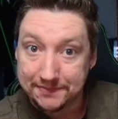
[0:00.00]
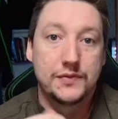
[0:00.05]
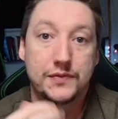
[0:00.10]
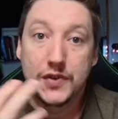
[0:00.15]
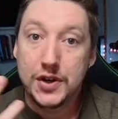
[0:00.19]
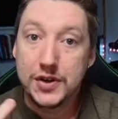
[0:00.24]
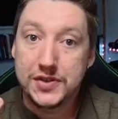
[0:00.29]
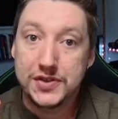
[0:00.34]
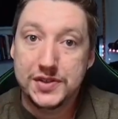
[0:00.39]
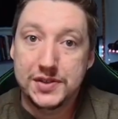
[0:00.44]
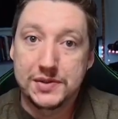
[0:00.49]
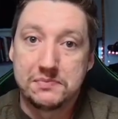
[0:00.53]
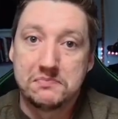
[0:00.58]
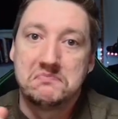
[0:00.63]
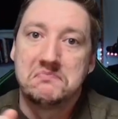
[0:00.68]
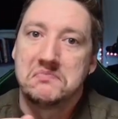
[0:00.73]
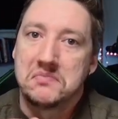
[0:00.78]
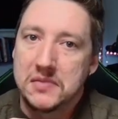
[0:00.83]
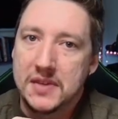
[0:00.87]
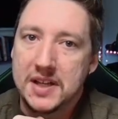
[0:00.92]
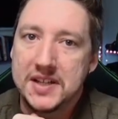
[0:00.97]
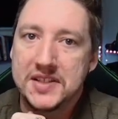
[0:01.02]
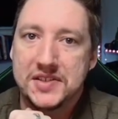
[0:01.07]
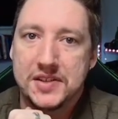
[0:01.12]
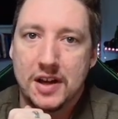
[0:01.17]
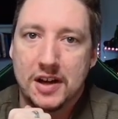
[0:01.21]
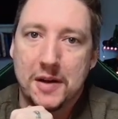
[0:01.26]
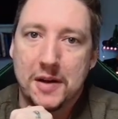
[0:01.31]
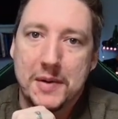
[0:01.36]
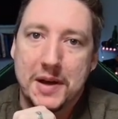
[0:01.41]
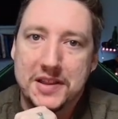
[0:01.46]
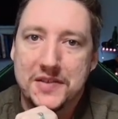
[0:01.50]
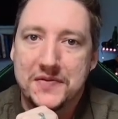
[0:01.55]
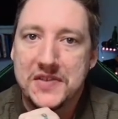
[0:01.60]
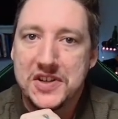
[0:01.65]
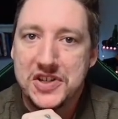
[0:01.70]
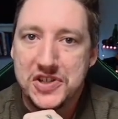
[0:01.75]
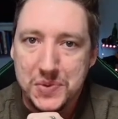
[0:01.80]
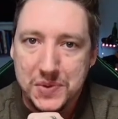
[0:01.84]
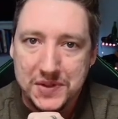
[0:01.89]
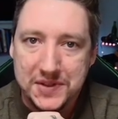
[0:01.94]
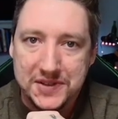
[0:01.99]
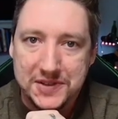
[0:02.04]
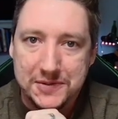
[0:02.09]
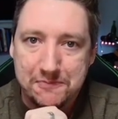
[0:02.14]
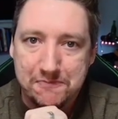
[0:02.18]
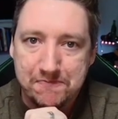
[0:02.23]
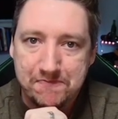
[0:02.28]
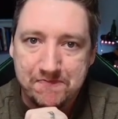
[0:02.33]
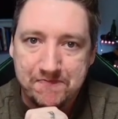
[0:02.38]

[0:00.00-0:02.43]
First, let's talk about the visuals.